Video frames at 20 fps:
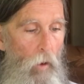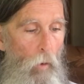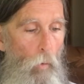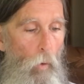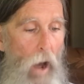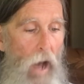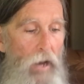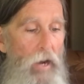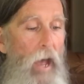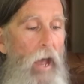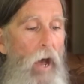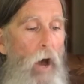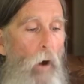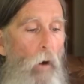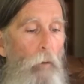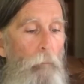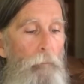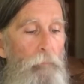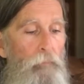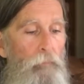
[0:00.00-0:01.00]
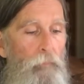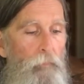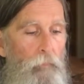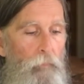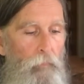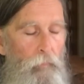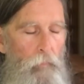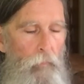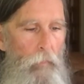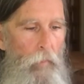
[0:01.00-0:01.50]
Why now?
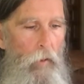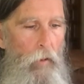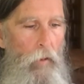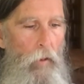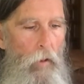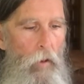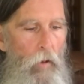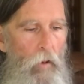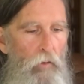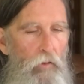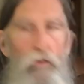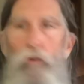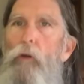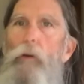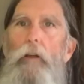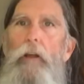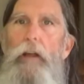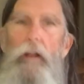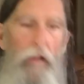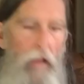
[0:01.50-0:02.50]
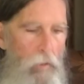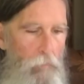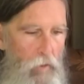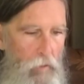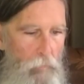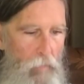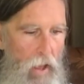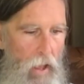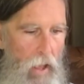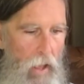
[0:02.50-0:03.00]
Surely
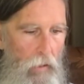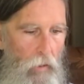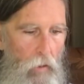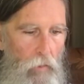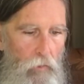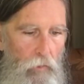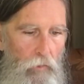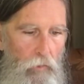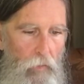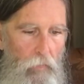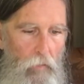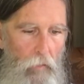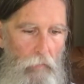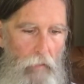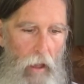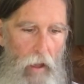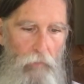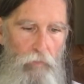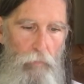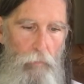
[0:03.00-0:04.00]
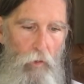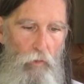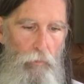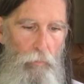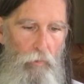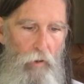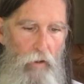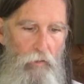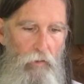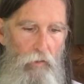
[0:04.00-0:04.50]
Layman Pang understood that life's
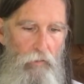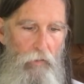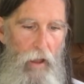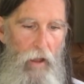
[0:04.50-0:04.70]
most precious